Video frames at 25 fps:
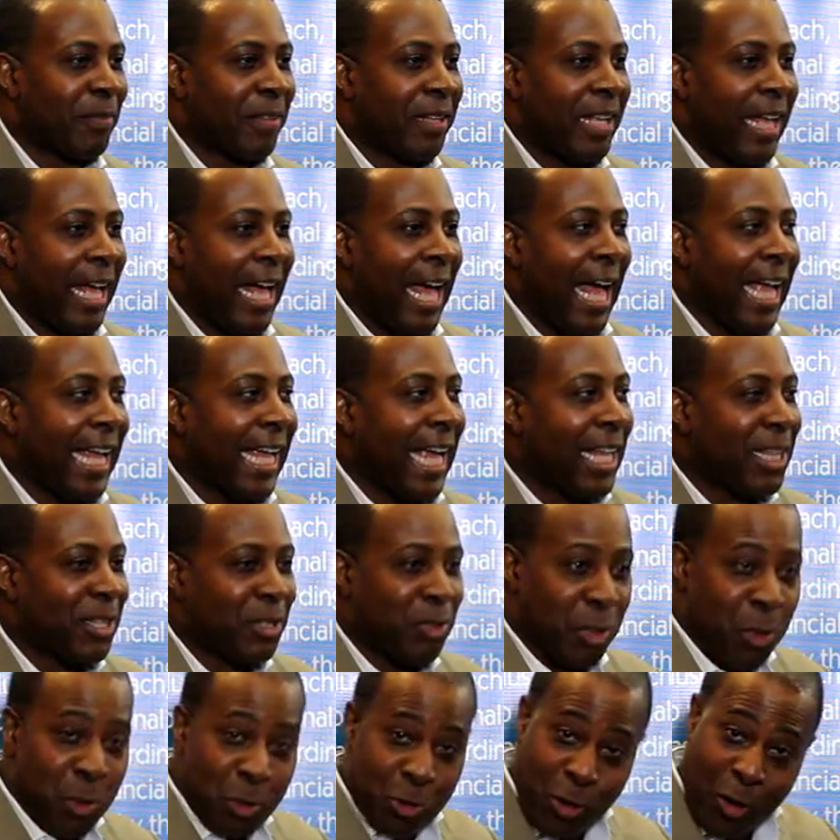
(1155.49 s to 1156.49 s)
I
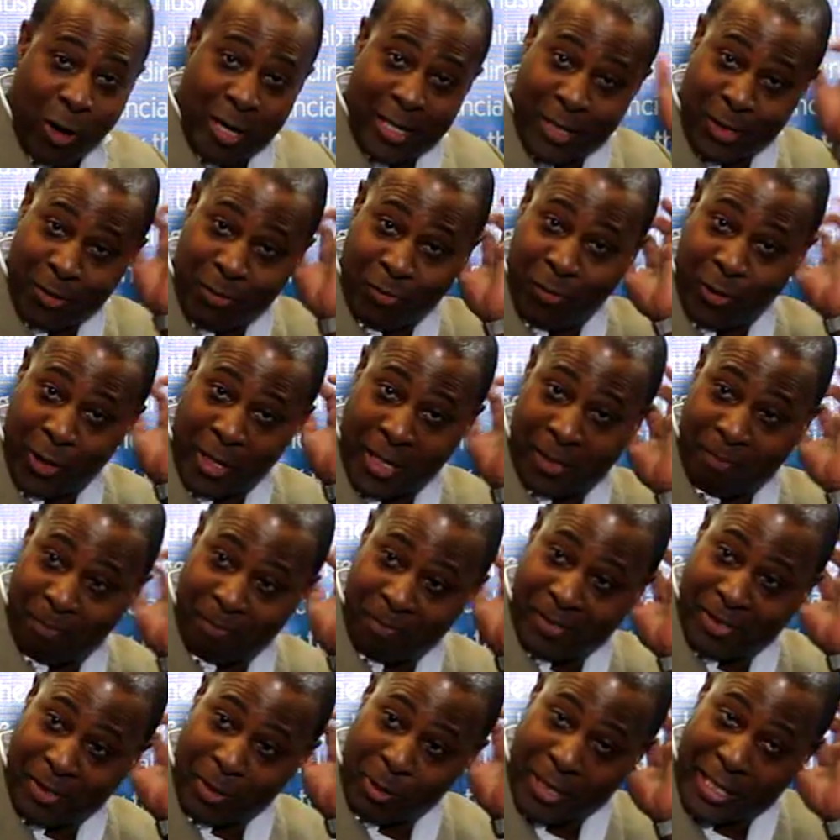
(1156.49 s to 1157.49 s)
got two choices for you.
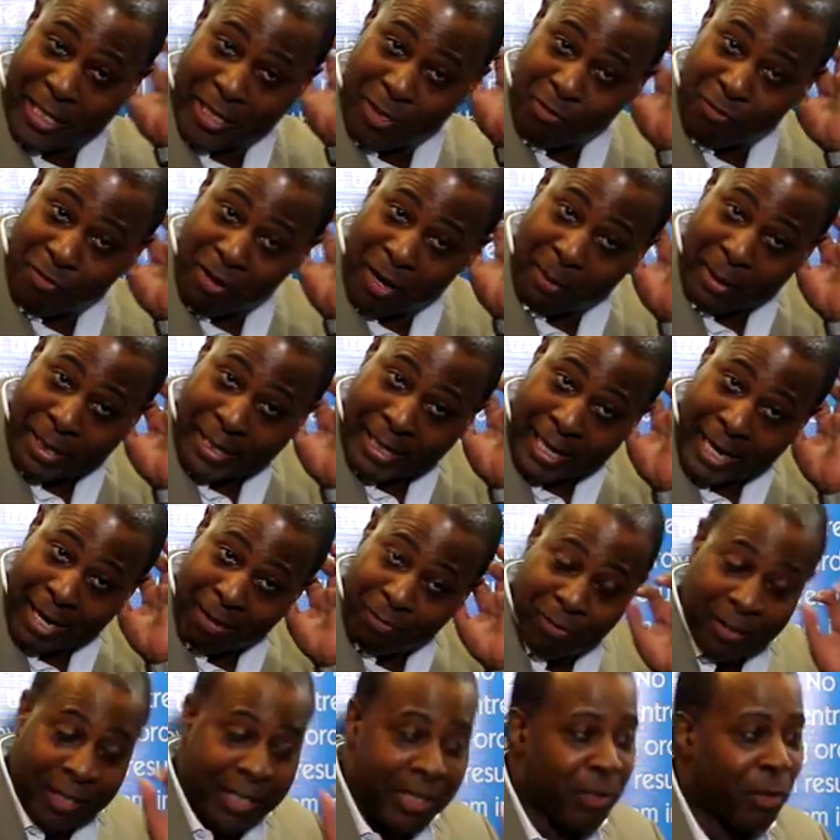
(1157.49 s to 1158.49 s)
So listen very
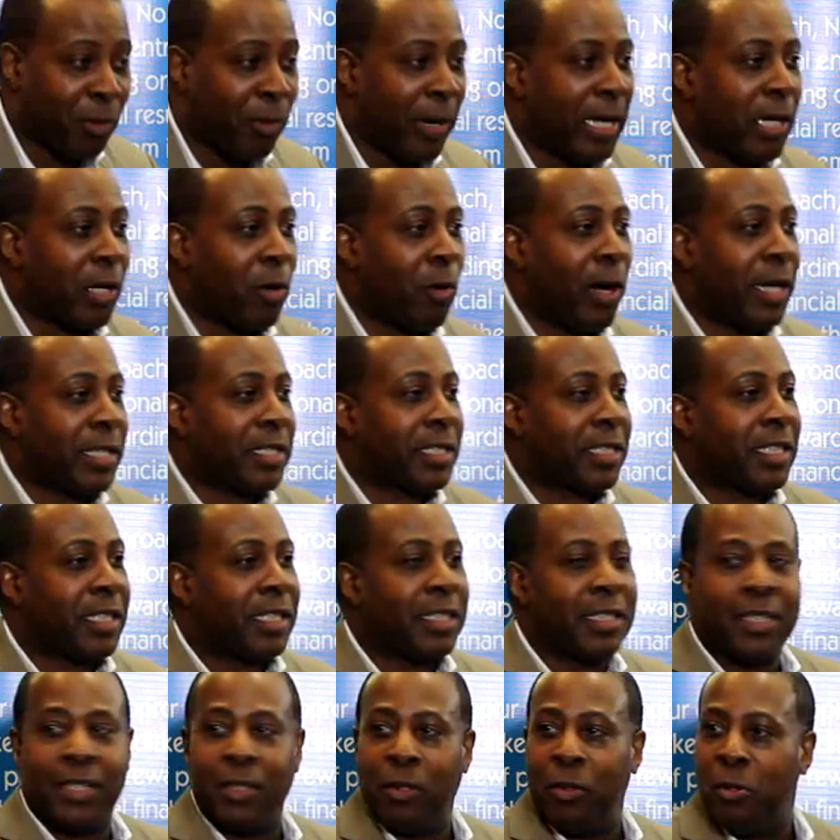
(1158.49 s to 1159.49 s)
carefully. Great
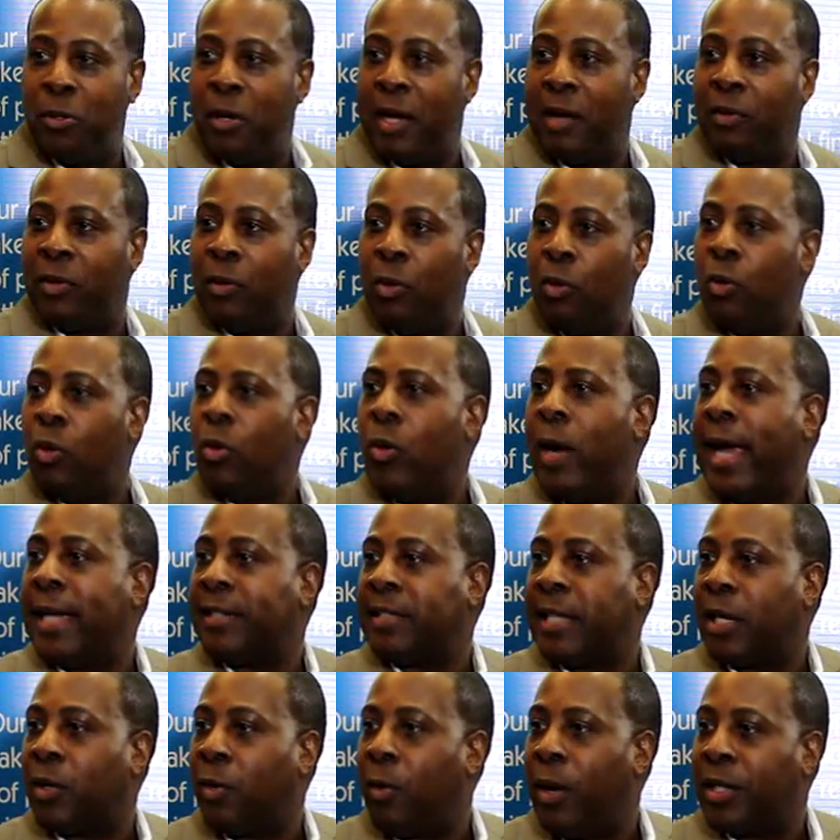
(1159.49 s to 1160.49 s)
question, whoever. Who, who
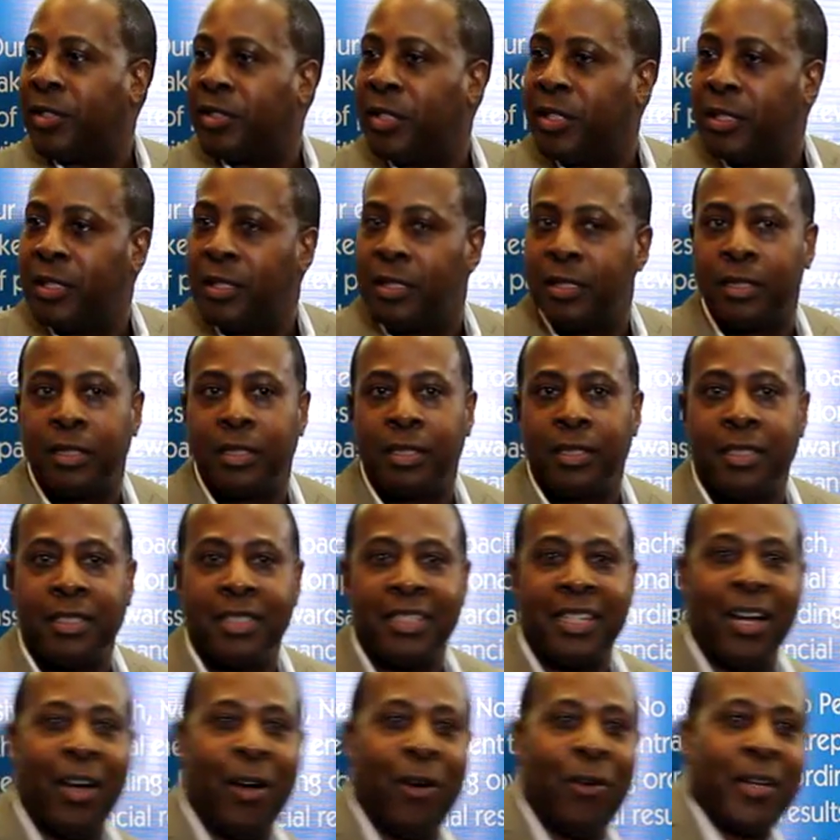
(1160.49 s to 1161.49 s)
asked that question?
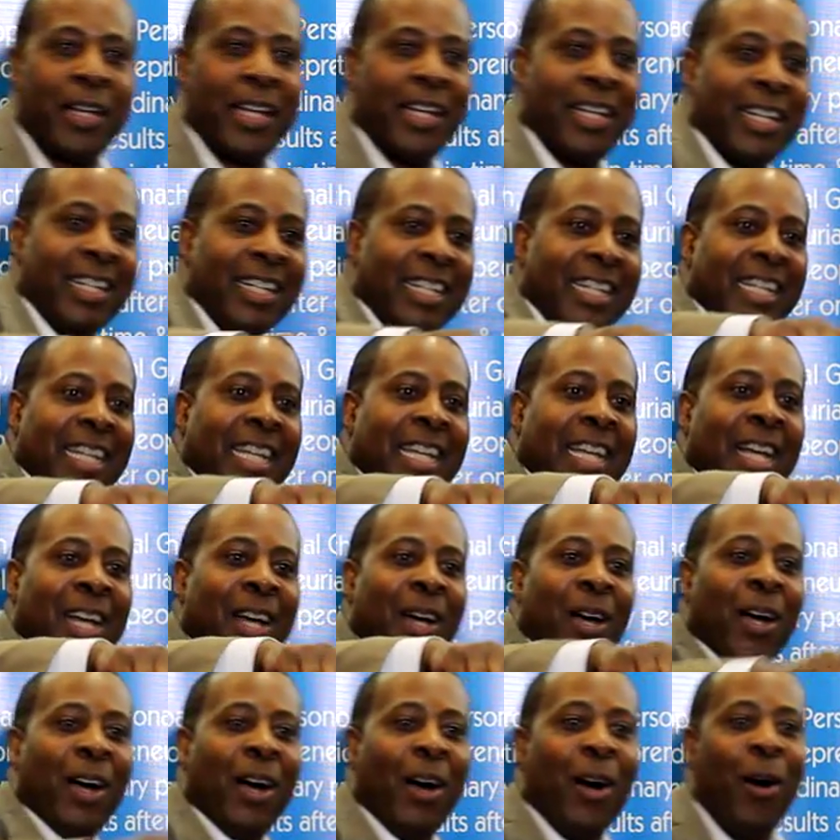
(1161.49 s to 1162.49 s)
Okay.
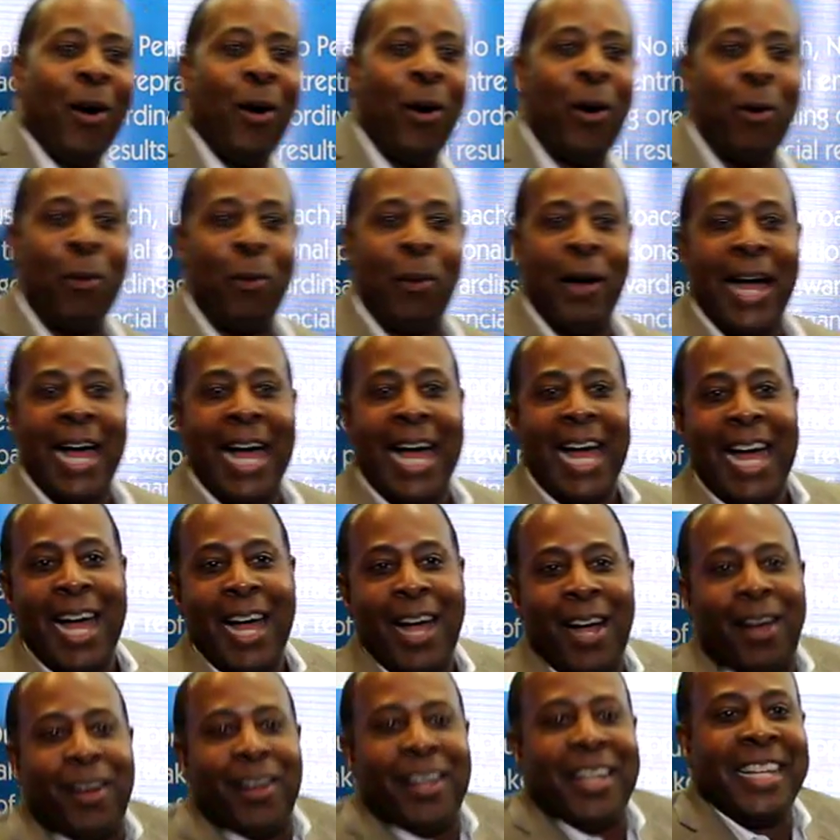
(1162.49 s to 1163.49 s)
Oh
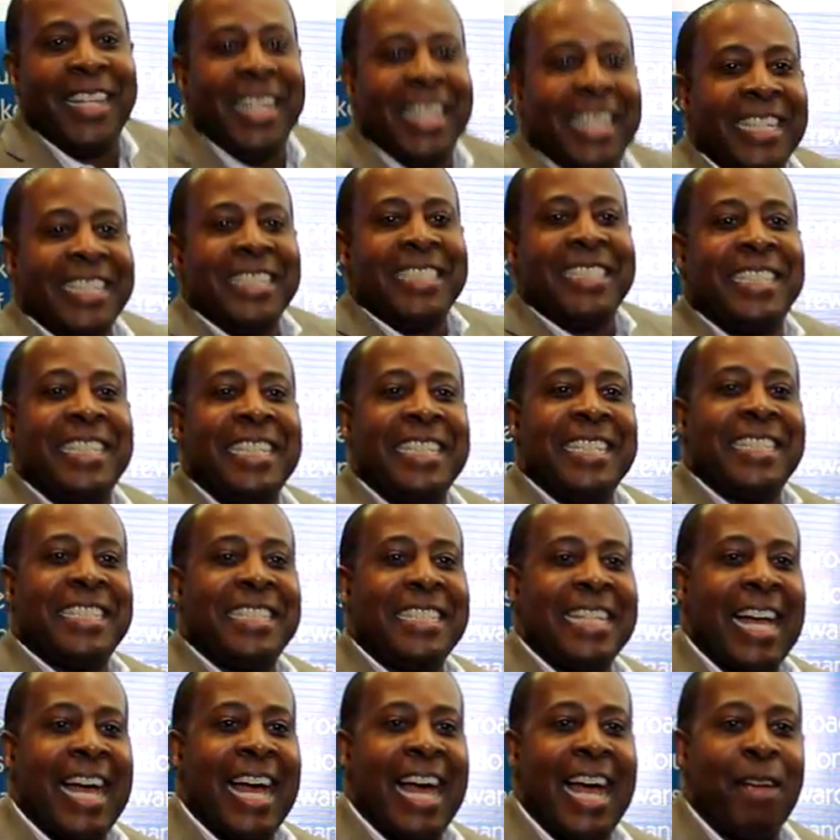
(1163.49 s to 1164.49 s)
wow. She's
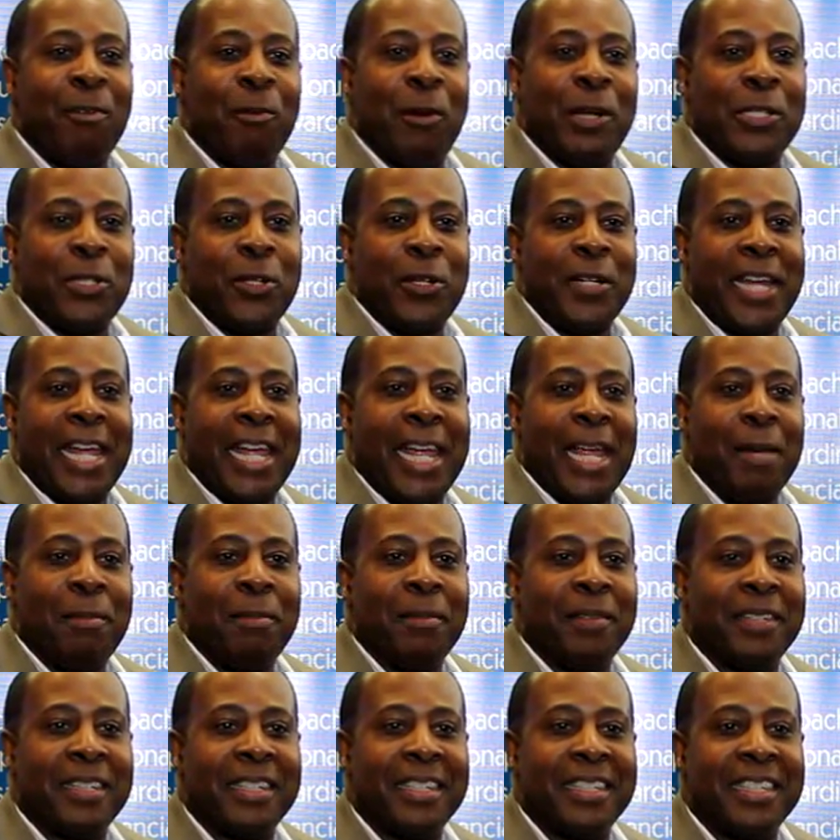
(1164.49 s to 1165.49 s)
shy. What's your
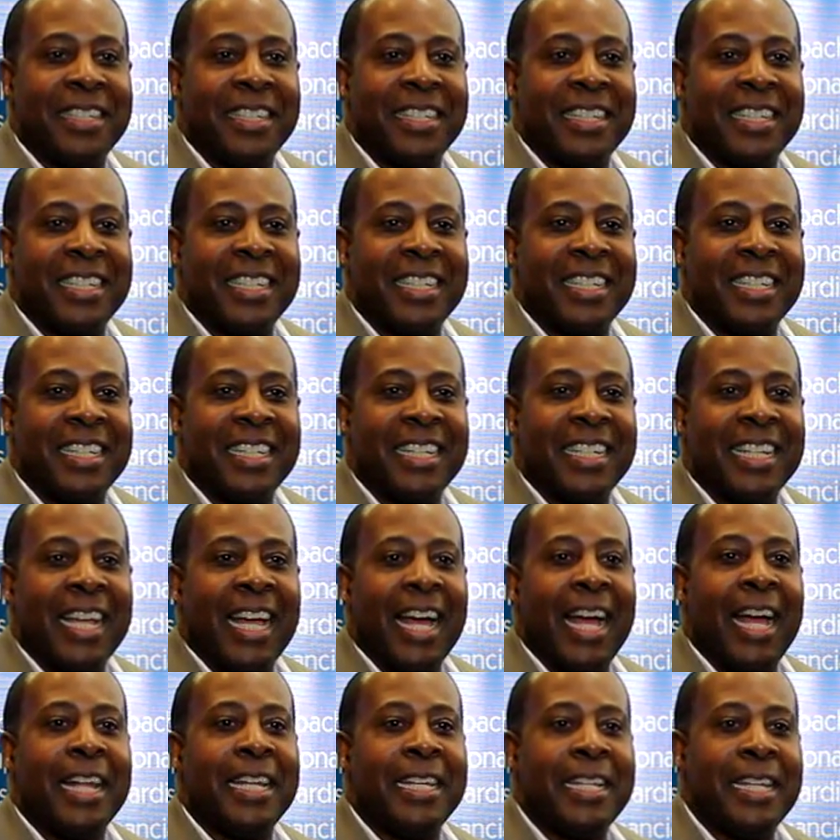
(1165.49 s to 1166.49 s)
name? Annette.
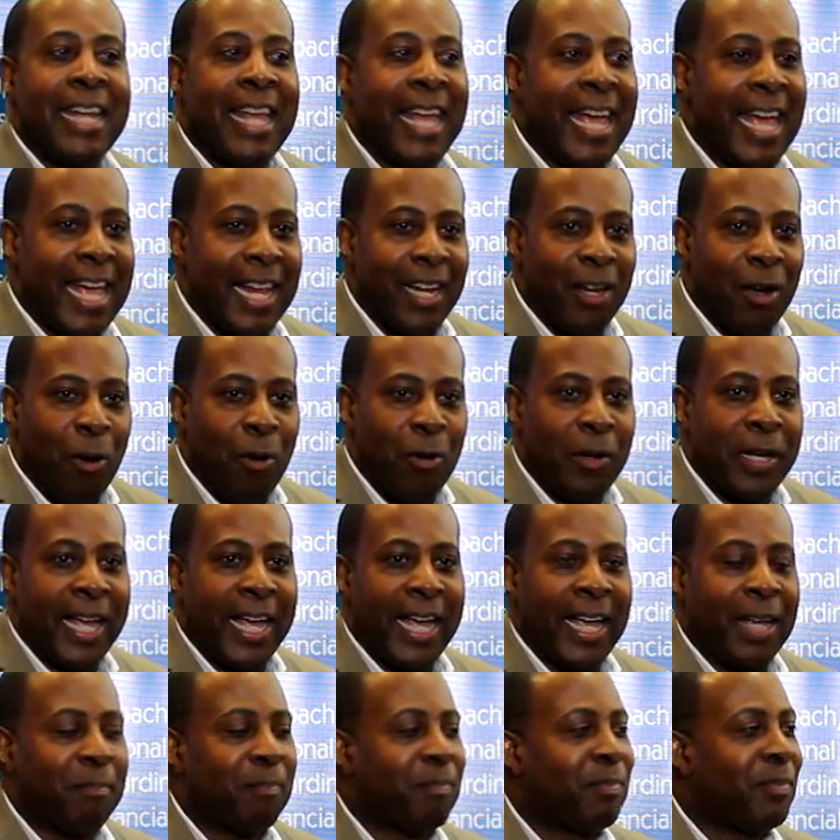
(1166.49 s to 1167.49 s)
Annette.
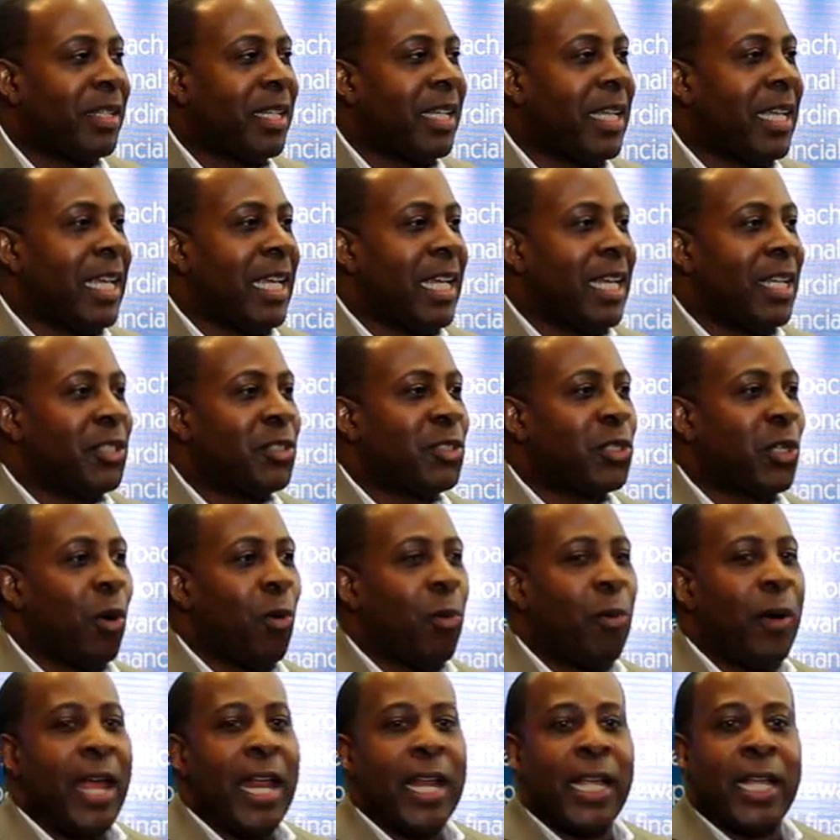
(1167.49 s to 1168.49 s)
Okay.
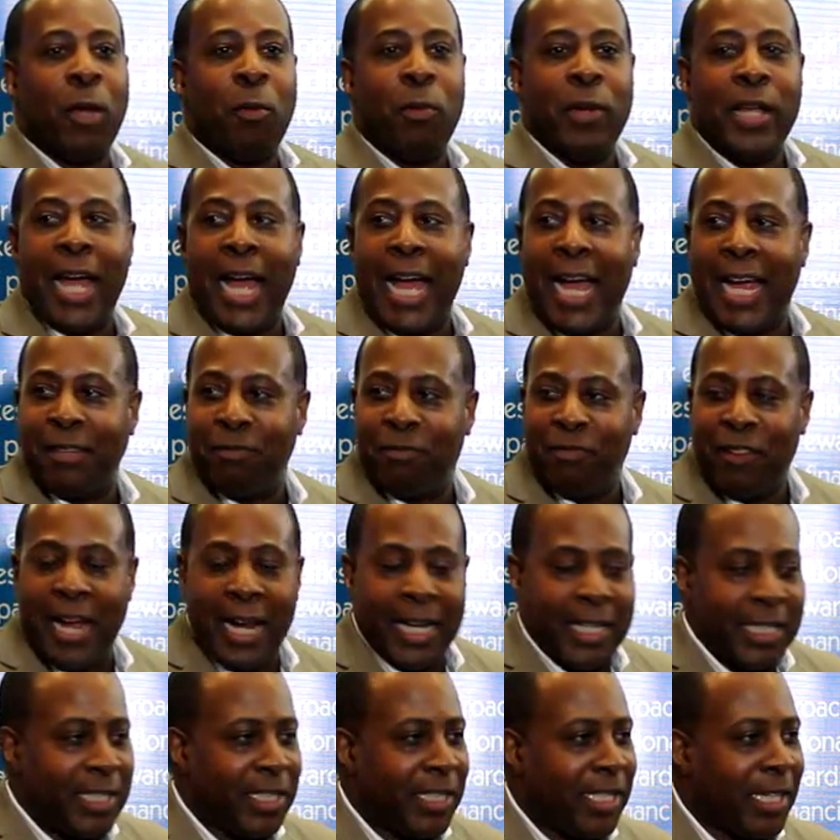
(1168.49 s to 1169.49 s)
So where can we hide
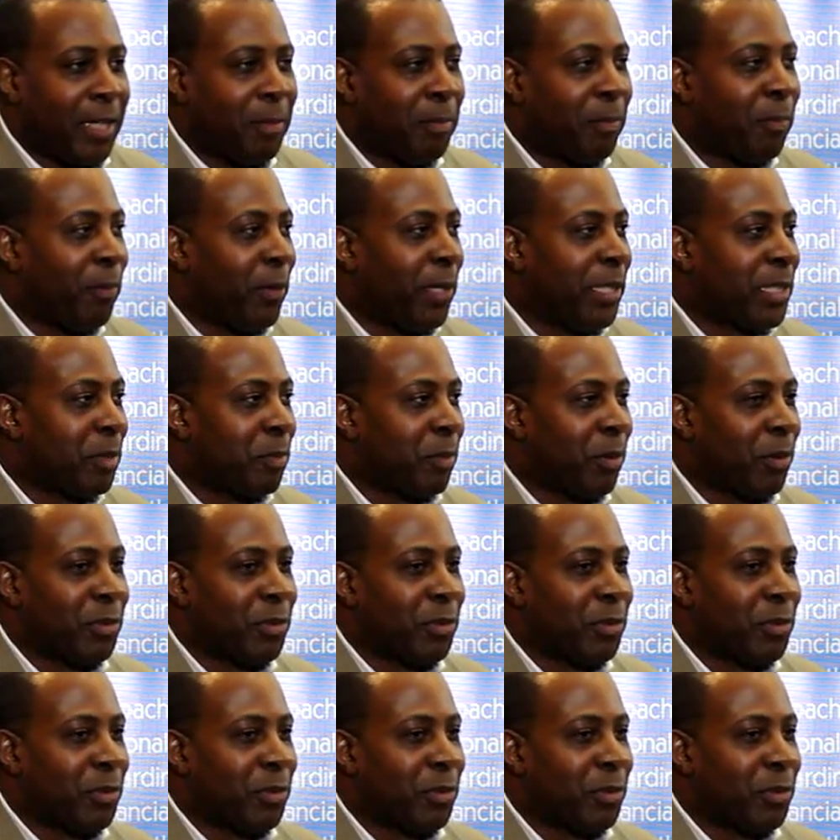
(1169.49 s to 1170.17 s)
find these hidden prisons?